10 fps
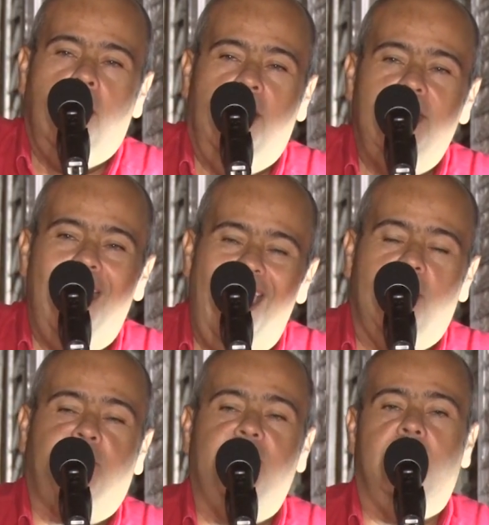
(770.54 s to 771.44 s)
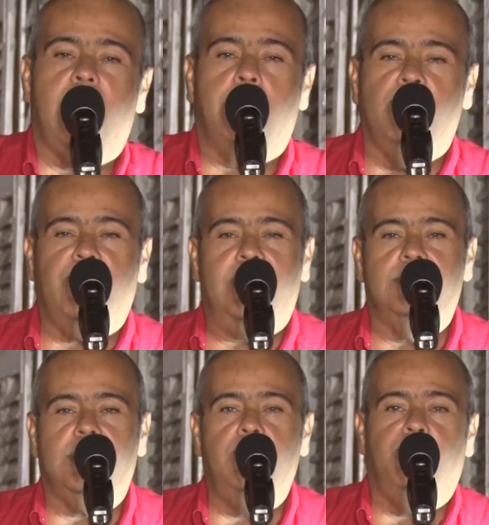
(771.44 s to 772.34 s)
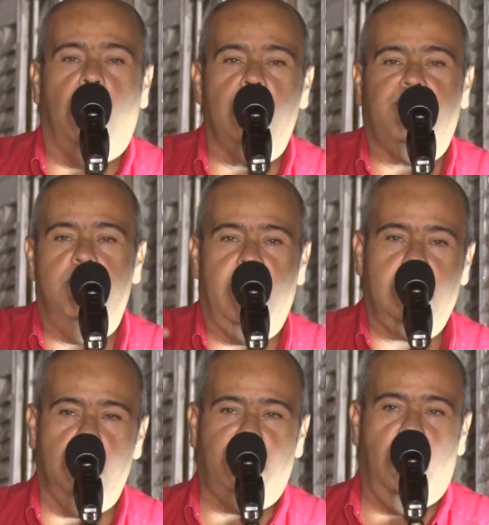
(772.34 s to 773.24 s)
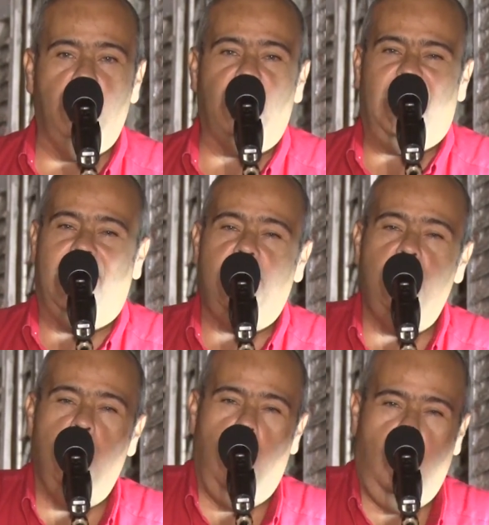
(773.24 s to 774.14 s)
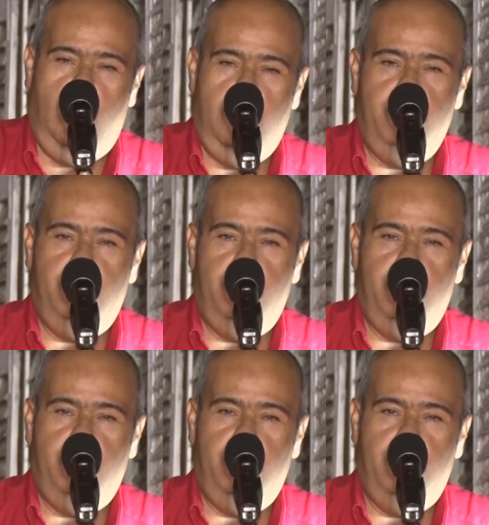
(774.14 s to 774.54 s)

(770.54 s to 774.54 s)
an excellent representative for St. Michael South. And I know